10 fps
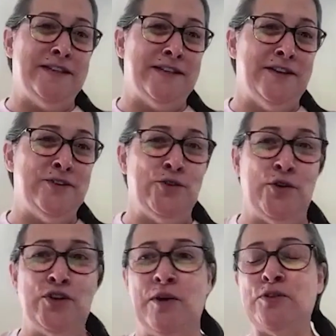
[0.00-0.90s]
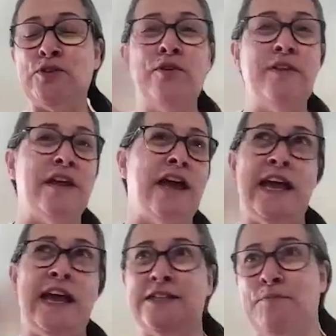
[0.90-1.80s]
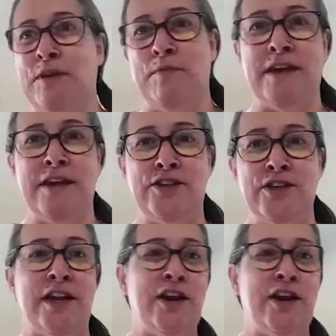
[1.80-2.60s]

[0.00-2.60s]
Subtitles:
Jitka, talking to you. I'm sorry that I had to be in my kitchen,